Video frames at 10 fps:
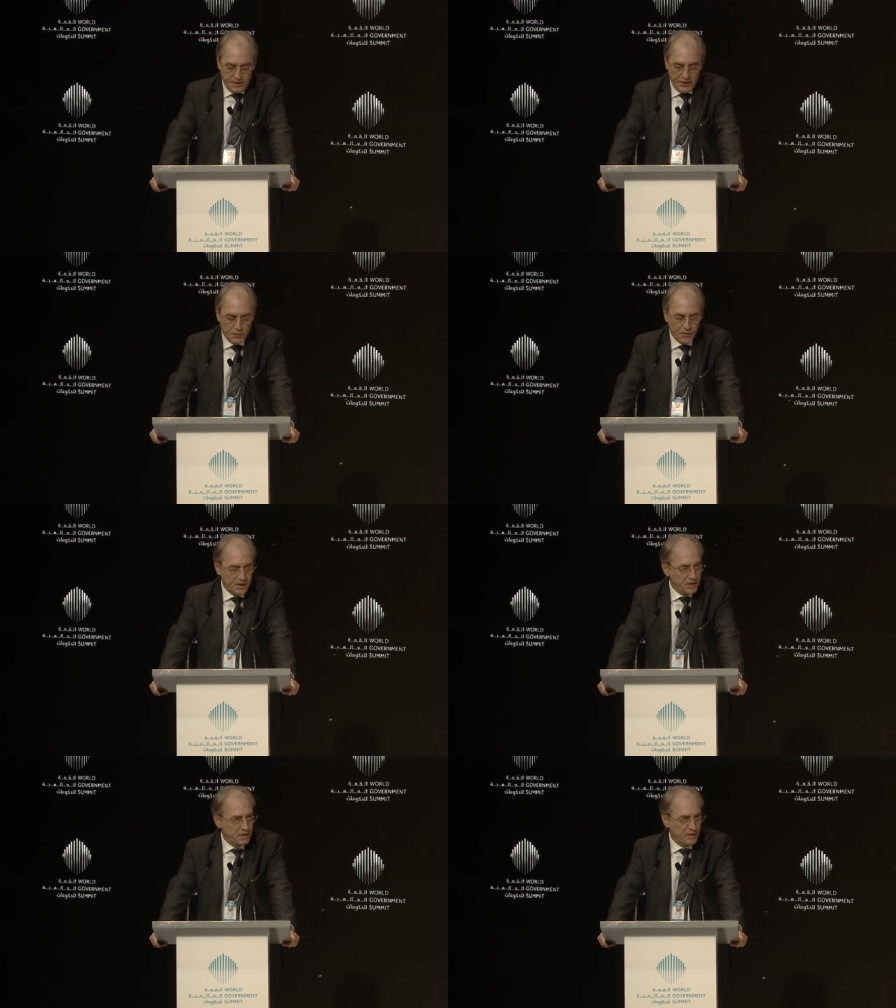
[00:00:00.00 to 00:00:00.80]

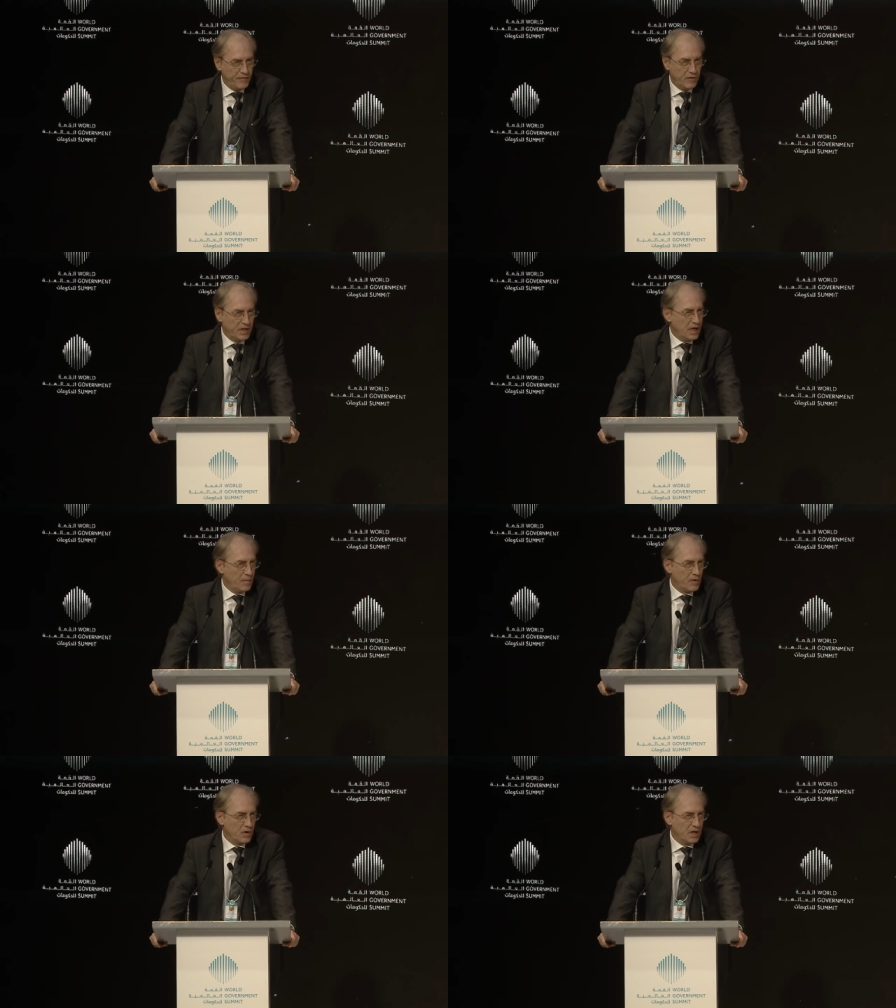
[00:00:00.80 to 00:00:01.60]
units for
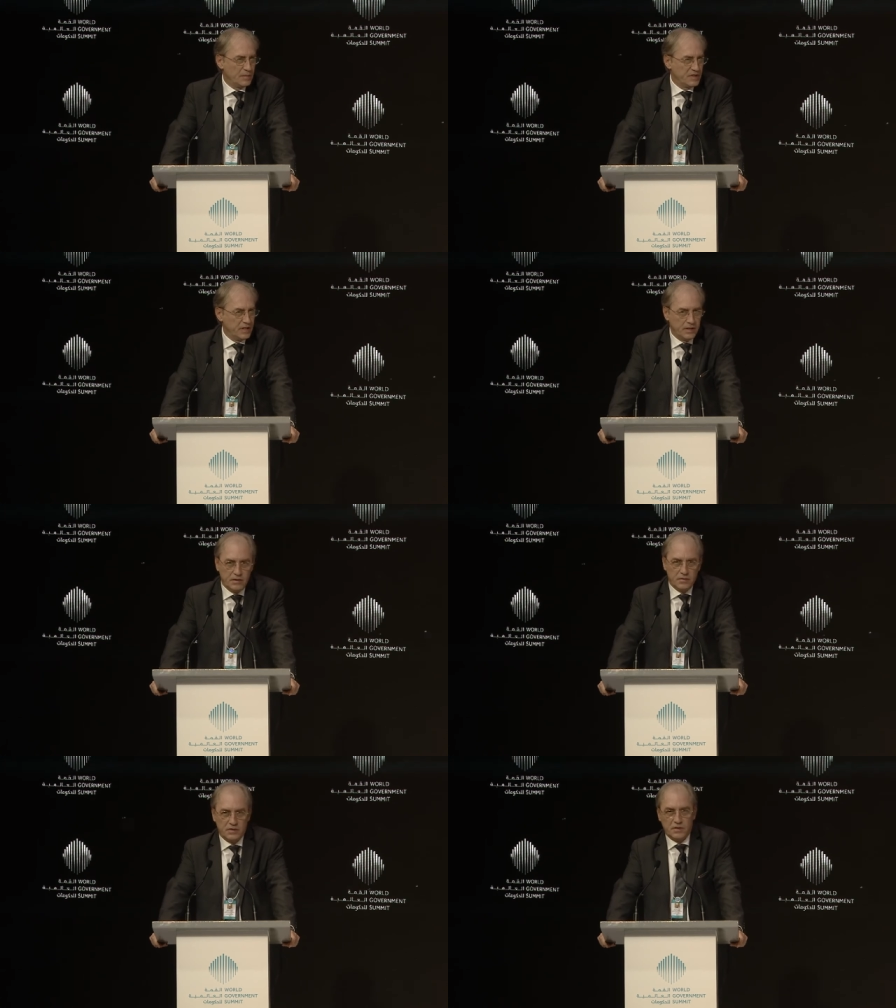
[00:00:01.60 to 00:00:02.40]
their program Cygnus.